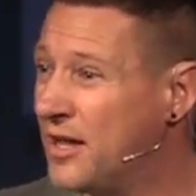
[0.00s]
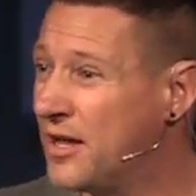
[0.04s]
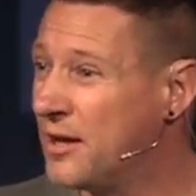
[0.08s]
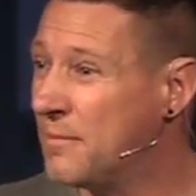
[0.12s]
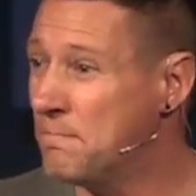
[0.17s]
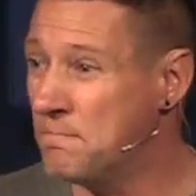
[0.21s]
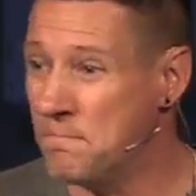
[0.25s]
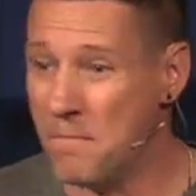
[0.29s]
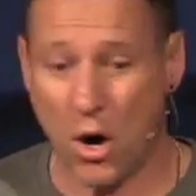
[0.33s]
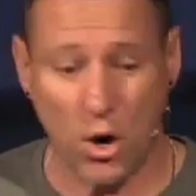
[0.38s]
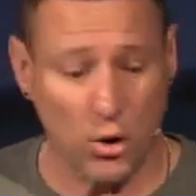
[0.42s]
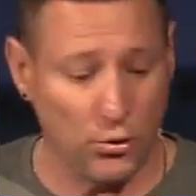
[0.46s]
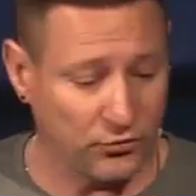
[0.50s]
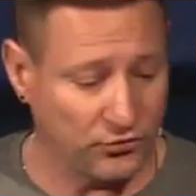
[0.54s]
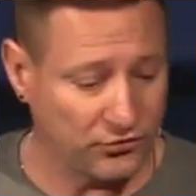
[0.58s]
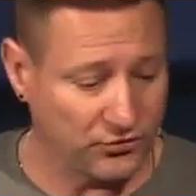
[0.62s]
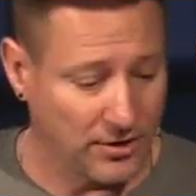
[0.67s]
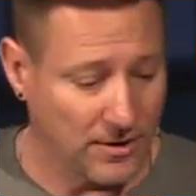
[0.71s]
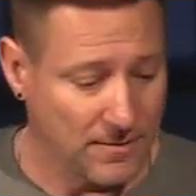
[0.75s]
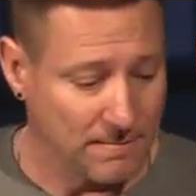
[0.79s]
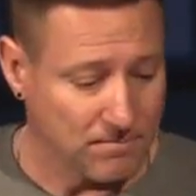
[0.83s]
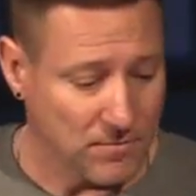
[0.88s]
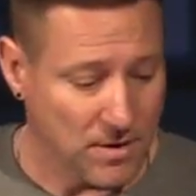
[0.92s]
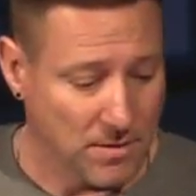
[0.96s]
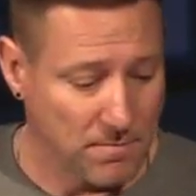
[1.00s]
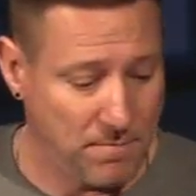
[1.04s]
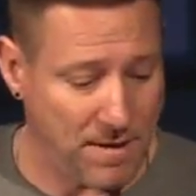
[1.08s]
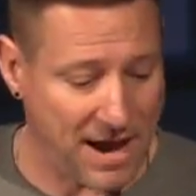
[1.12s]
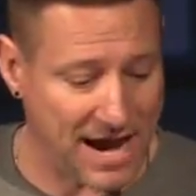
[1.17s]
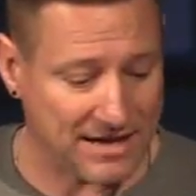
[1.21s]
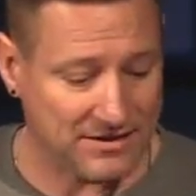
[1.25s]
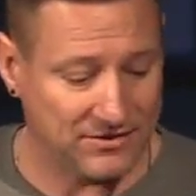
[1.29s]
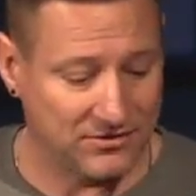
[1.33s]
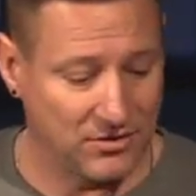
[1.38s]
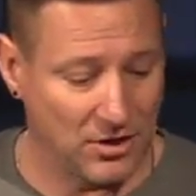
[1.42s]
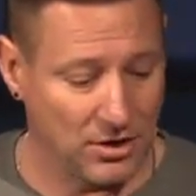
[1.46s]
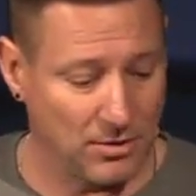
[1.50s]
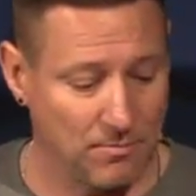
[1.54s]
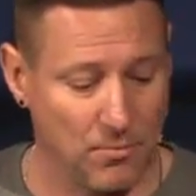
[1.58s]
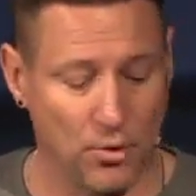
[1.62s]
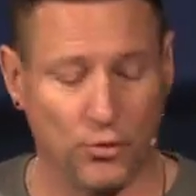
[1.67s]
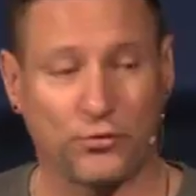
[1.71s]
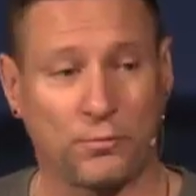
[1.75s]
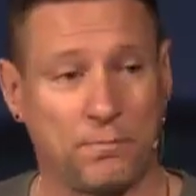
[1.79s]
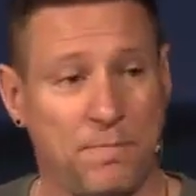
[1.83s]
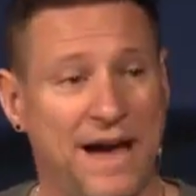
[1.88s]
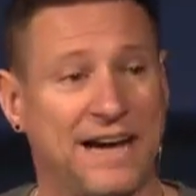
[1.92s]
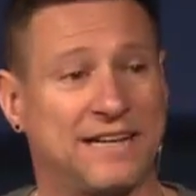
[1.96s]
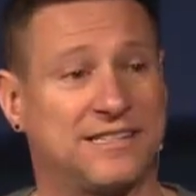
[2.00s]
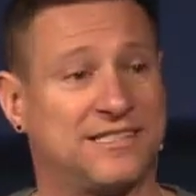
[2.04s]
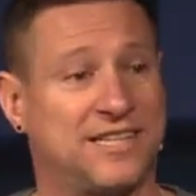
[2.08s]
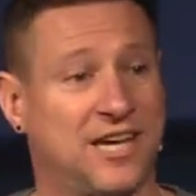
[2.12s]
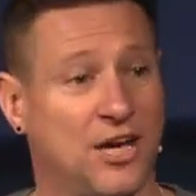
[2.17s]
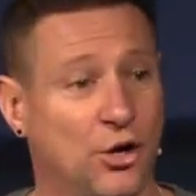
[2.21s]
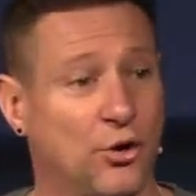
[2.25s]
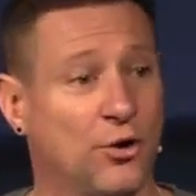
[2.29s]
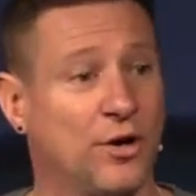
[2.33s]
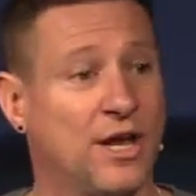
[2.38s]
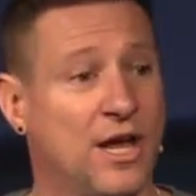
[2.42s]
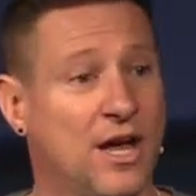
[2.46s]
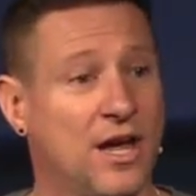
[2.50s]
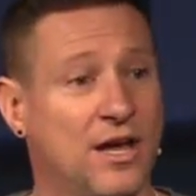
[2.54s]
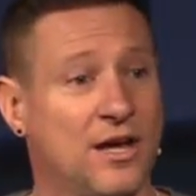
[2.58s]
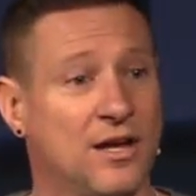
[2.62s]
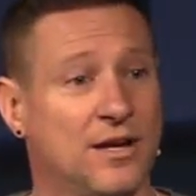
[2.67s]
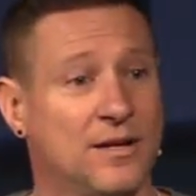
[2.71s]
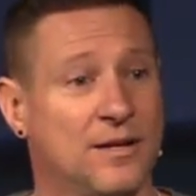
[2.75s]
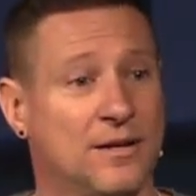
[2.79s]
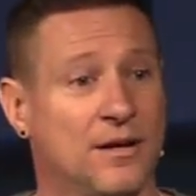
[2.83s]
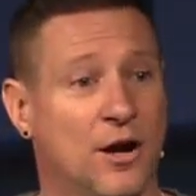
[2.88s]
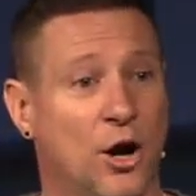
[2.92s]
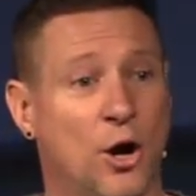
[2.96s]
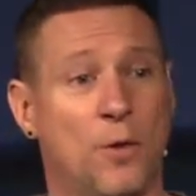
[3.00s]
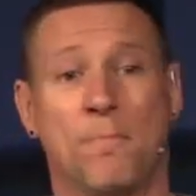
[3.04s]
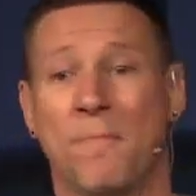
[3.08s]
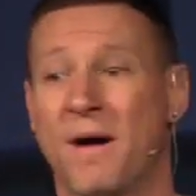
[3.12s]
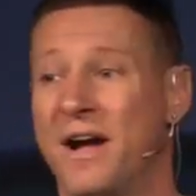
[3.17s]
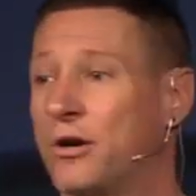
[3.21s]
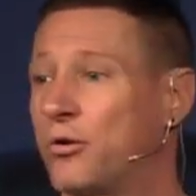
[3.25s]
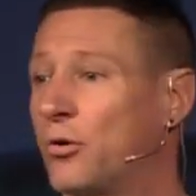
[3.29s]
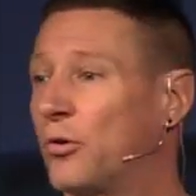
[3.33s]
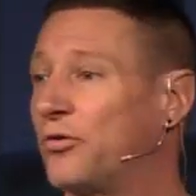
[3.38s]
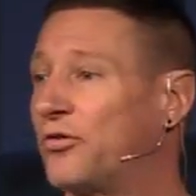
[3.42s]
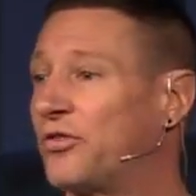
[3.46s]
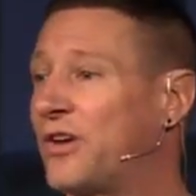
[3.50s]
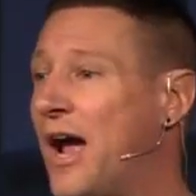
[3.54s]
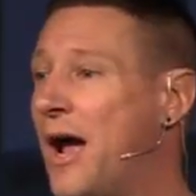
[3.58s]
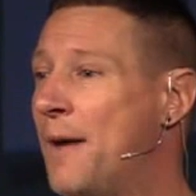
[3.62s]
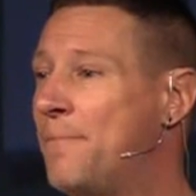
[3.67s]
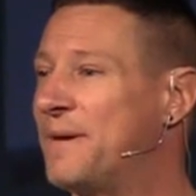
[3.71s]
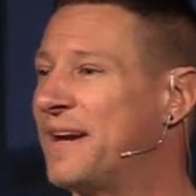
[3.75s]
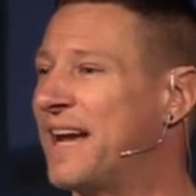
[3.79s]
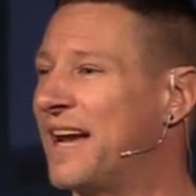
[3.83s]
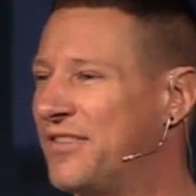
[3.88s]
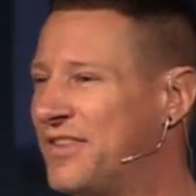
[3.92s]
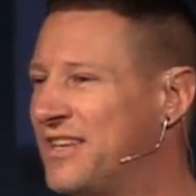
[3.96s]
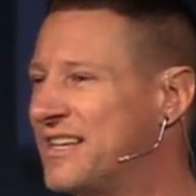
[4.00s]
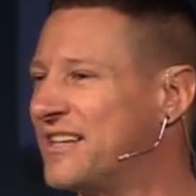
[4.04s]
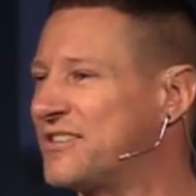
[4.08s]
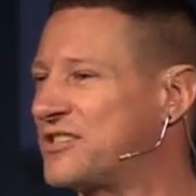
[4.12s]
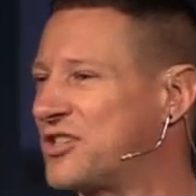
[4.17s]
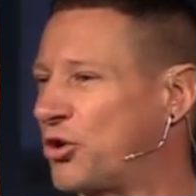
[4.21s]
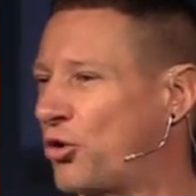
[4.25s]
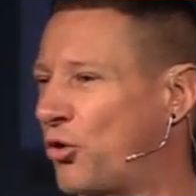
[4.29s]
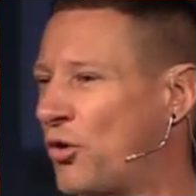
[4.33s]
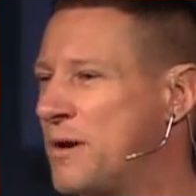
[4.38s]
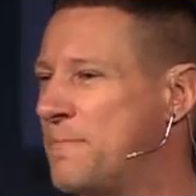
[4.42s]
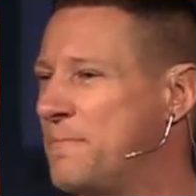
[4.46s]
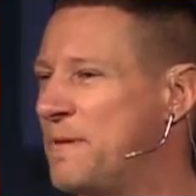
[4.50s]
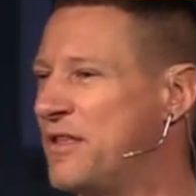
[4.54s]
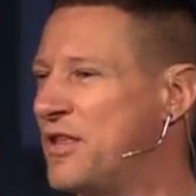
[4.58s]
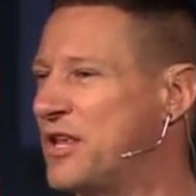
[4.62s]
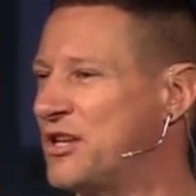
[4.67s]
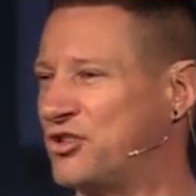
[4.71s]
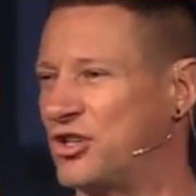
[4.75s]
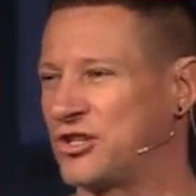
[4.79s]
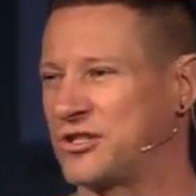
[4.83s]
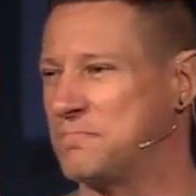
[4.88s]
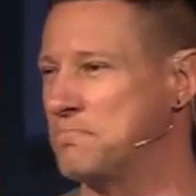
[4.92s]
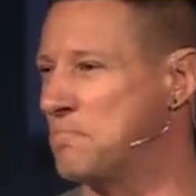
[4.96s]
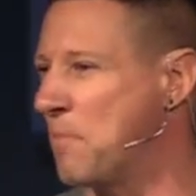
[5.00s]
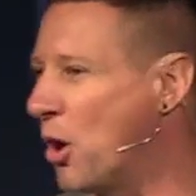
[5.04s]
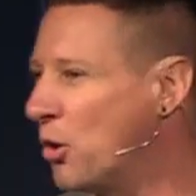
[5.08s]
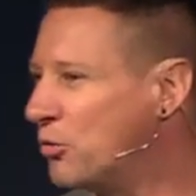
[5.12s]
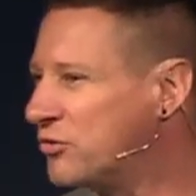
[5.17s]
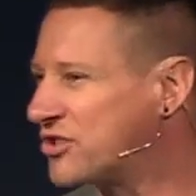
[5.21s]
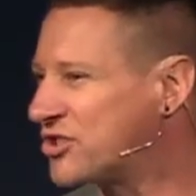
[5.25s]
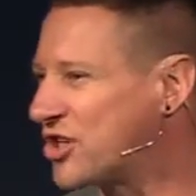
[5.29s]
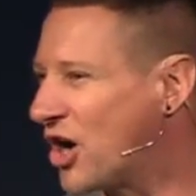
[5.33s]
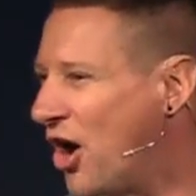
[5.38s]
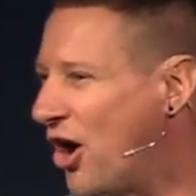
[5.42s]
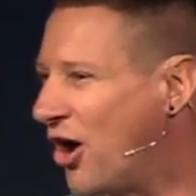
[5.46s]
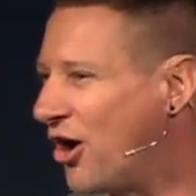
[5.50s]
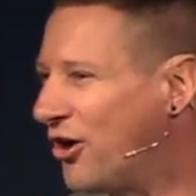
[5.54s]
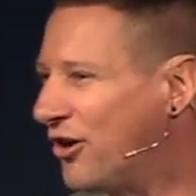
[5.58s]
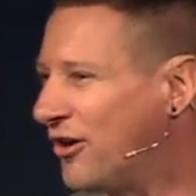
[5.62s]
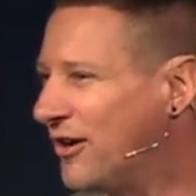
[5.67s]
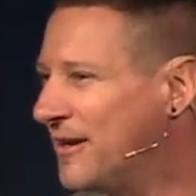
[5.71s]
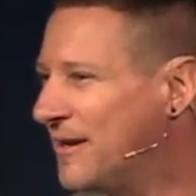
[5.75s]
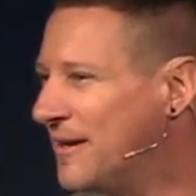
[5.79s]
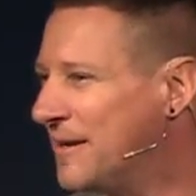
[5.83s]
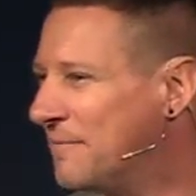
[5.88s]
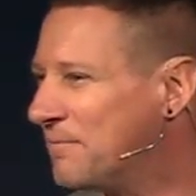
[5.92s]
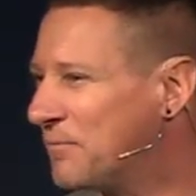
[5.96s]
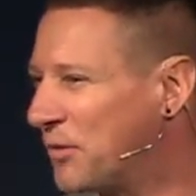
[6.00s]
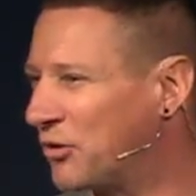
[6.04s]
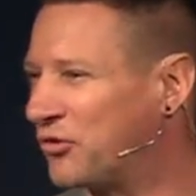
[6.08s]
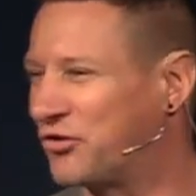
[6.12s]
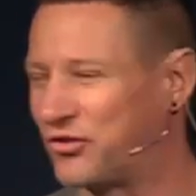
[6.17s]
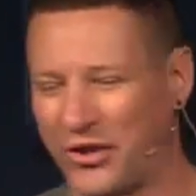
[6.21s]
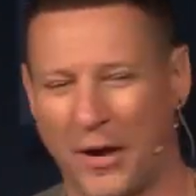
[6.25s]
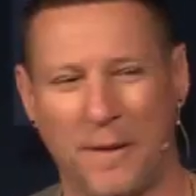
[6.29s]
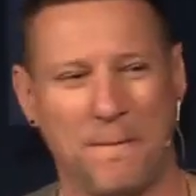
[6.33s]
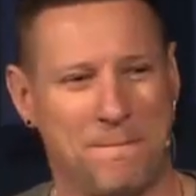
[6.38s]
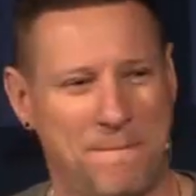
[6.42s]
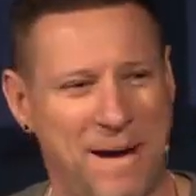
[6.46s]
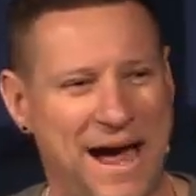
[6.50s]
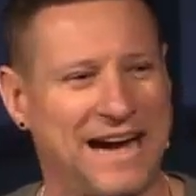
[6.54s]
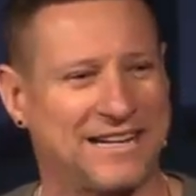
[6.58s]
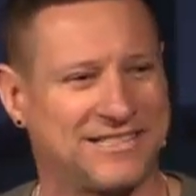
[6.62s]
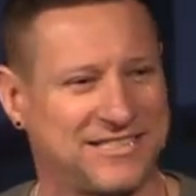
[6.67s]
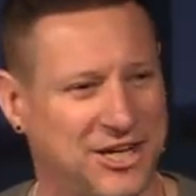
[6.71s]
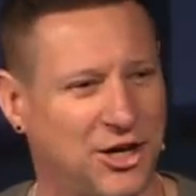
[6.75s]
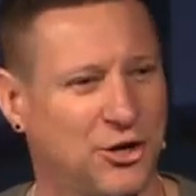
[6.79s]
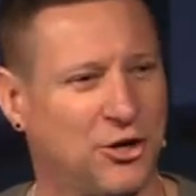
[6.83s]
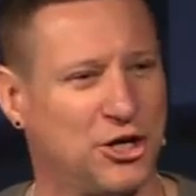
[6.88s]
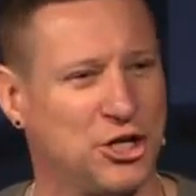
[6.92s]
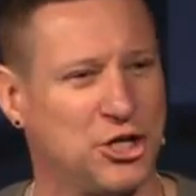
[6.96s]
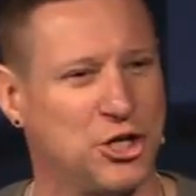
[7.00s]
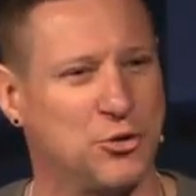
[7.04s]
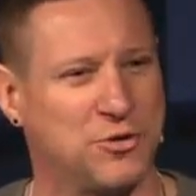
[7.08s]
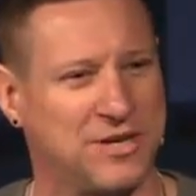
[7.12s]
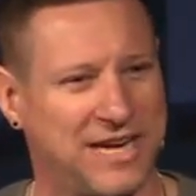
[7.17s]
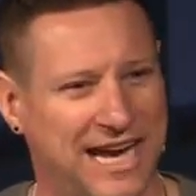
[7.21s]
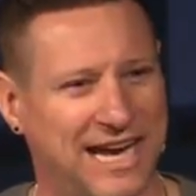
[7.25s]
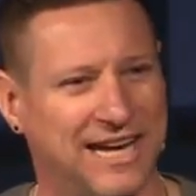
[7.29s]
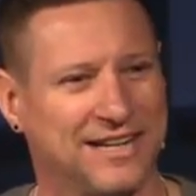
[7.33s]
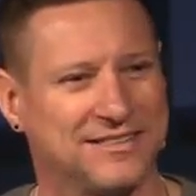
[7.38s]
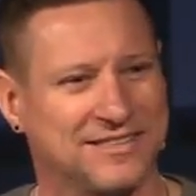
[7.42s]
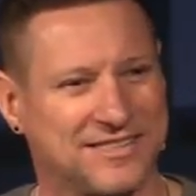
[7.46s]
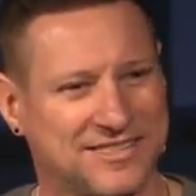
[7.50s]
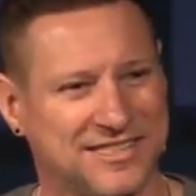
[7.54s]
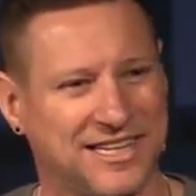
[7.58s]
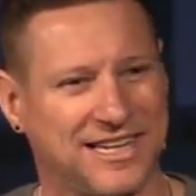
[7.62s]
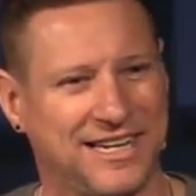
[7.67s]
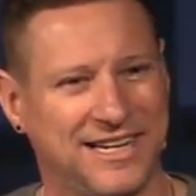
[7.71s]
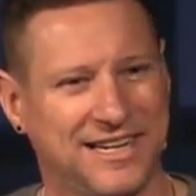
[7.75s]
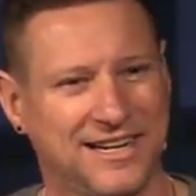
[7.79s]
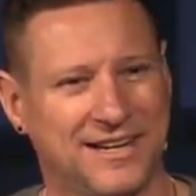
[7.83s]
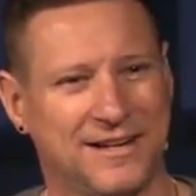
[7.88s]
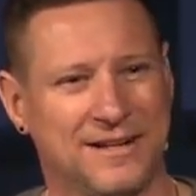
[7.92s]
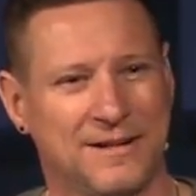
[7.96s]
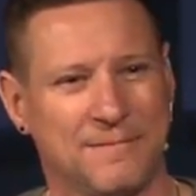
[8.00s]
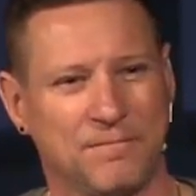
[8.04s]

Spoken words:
Most bacteria are microscopic. I think that's creepy that just most are. There's some bacteria you can see.